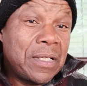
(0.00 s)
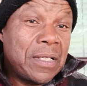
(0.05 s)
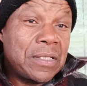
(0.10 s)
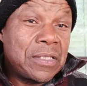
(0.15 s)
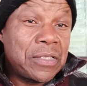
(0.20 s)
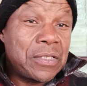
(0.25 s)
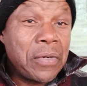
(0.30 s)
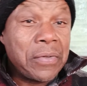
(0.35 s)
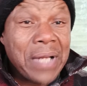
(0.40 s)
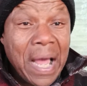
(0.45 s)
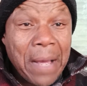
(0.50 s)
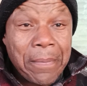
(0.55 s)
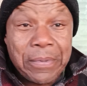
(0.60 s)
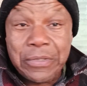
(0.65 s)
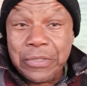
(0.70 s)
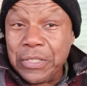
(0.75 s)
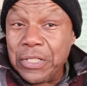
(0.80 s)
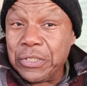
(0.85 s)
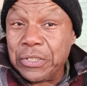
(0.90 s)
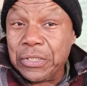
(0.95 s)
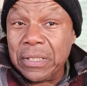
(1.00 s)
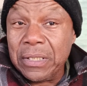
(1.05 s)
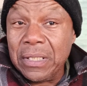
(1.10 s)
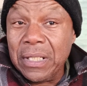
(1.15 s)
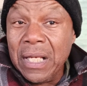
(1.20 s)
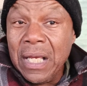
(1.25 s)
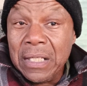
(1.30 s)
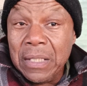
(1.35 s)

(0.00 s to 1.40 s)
certain opposition